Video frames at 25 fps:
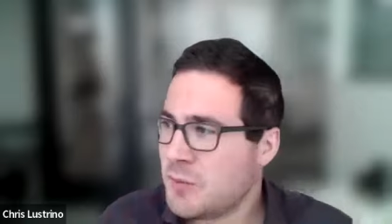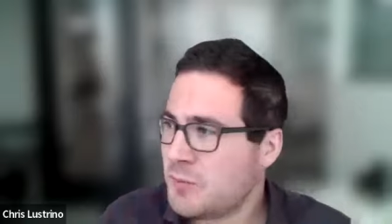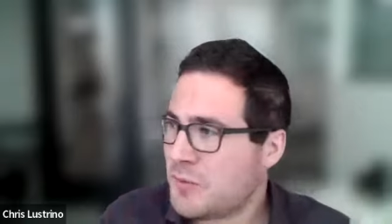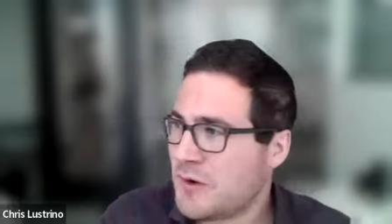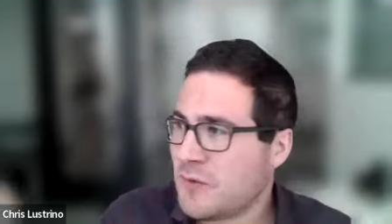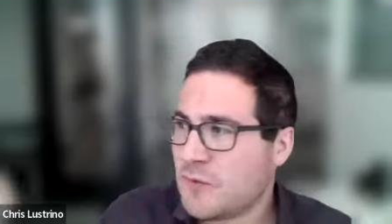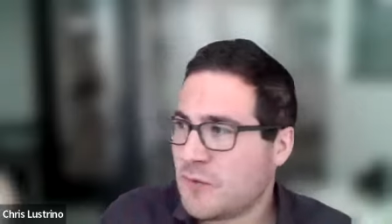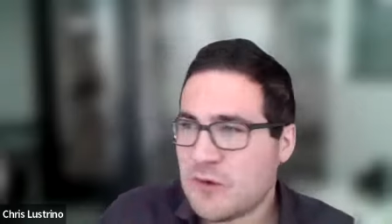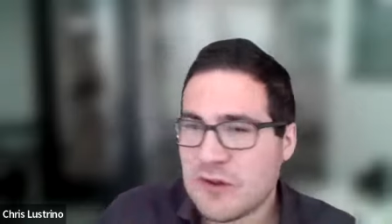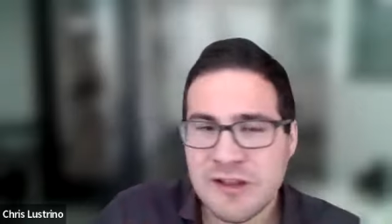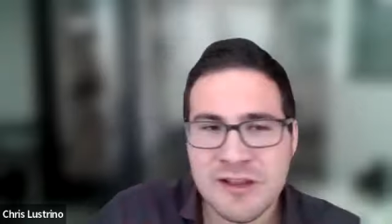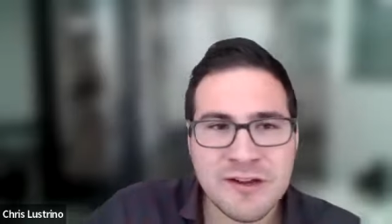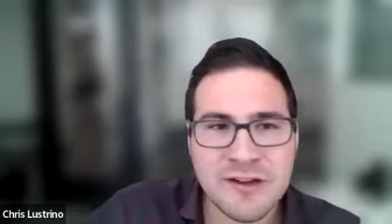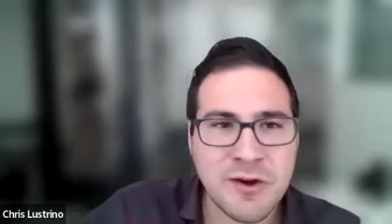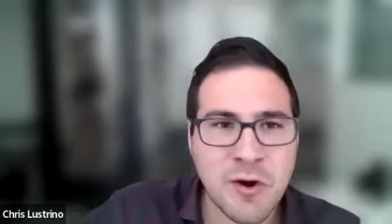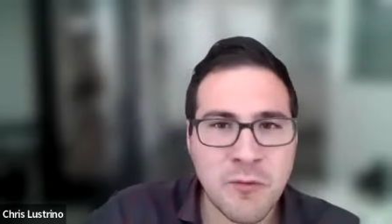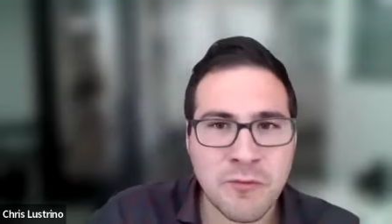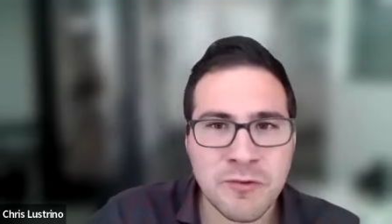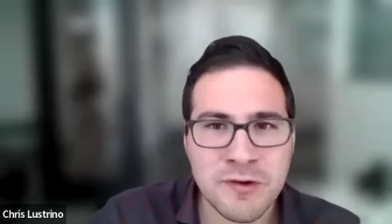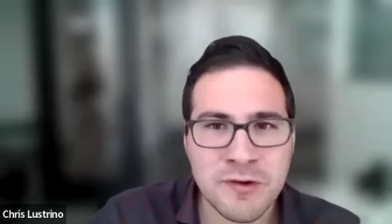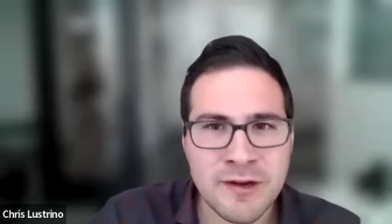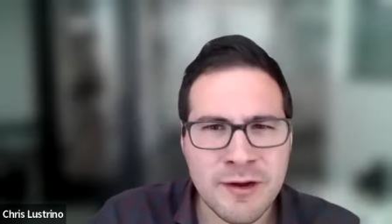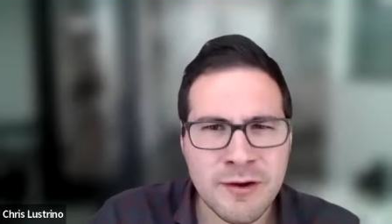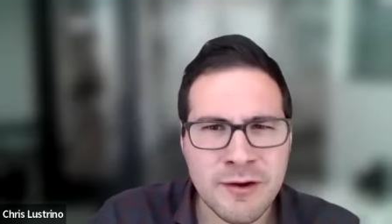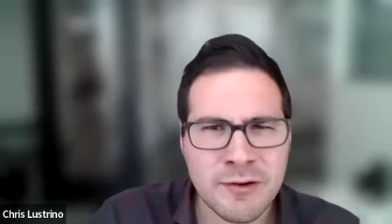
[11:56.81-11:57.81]
But if you look
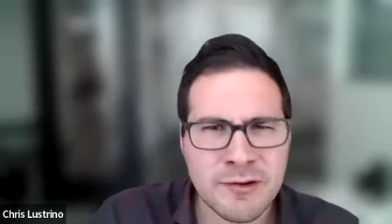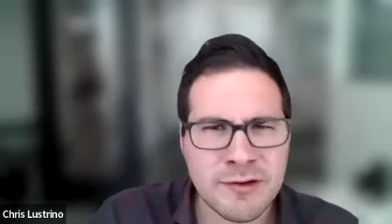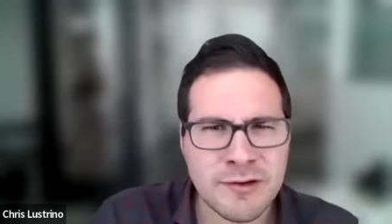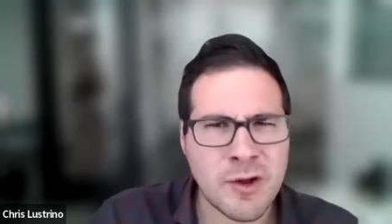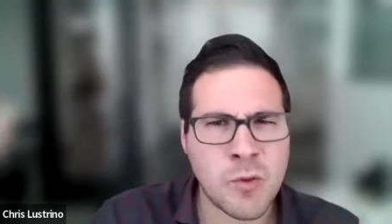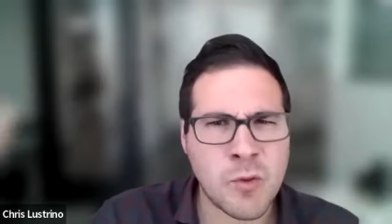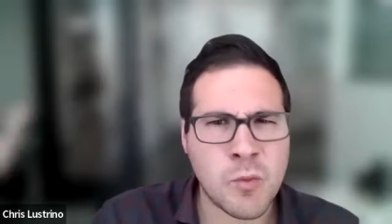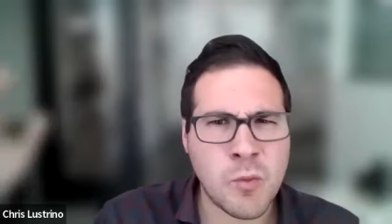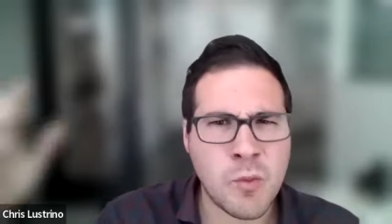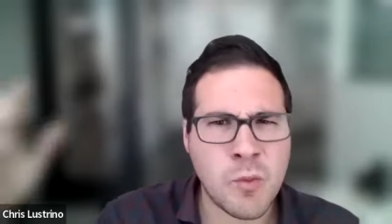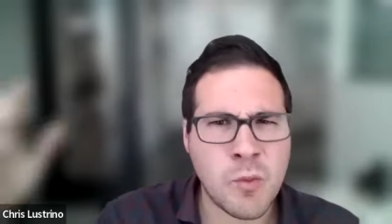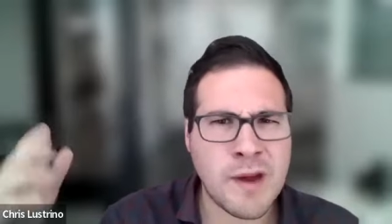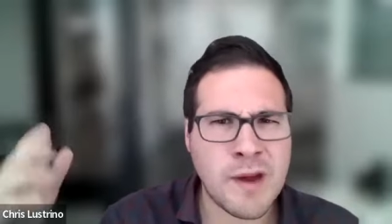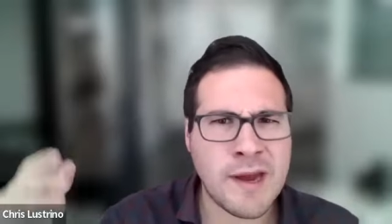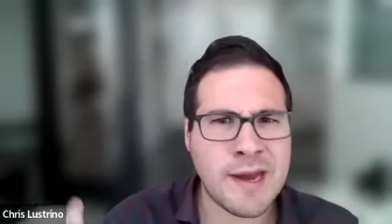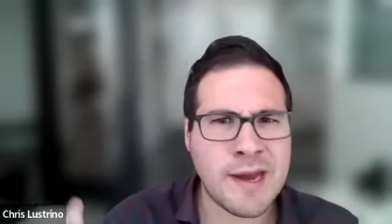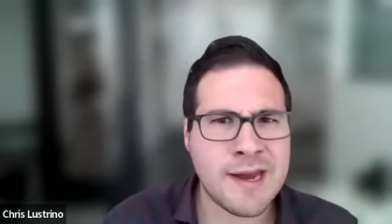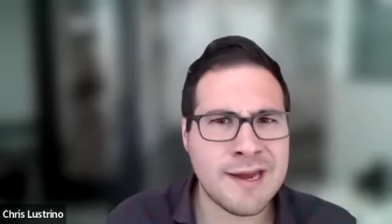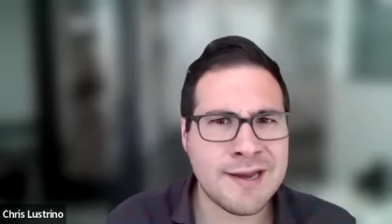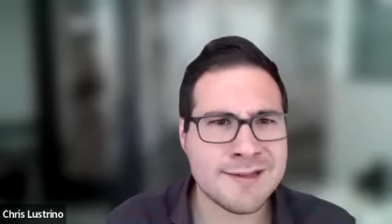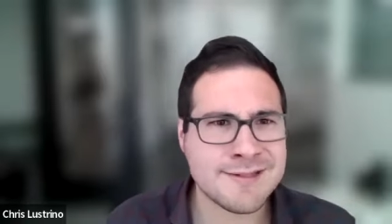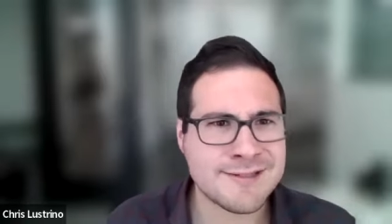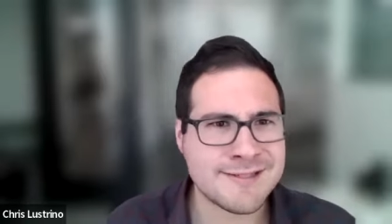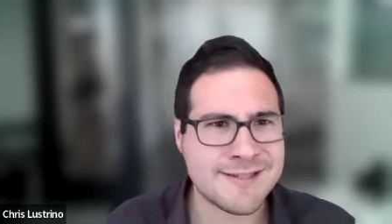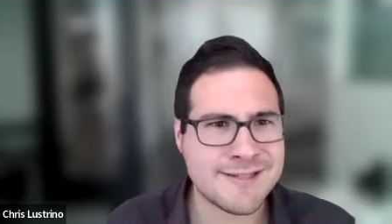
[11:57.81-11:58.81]
over here and you go,
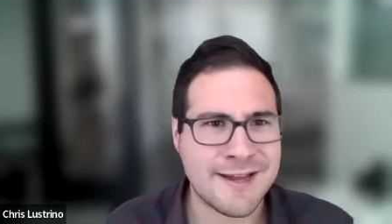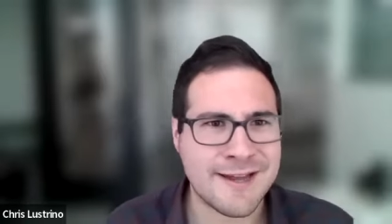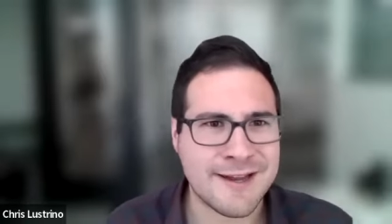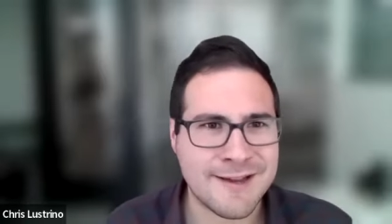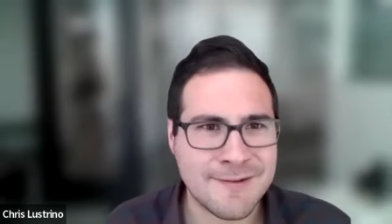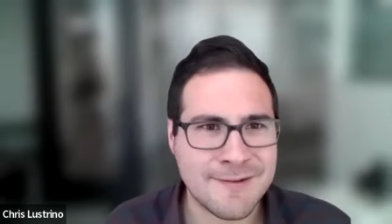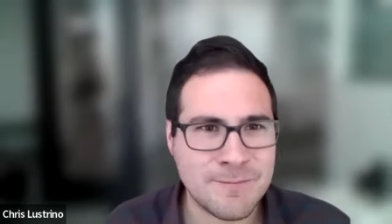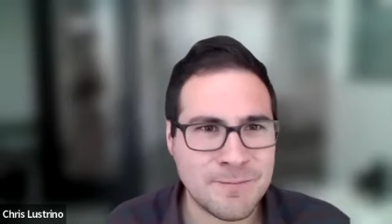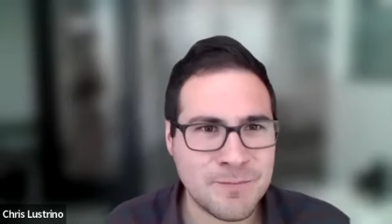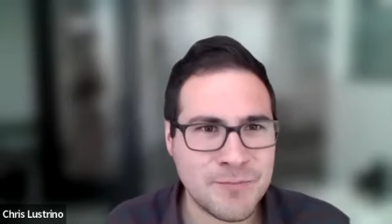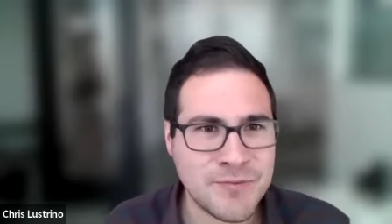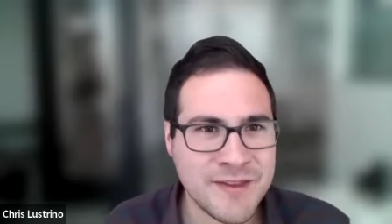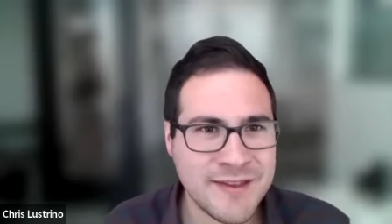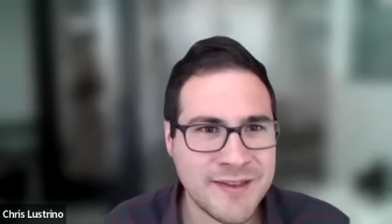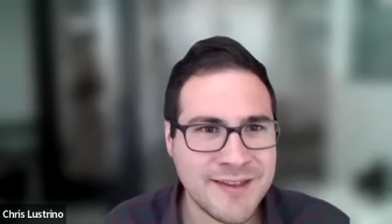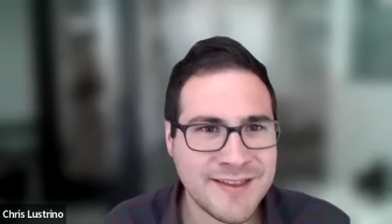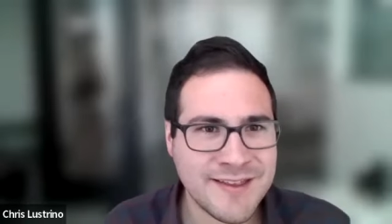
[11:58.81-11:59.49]
wait a second,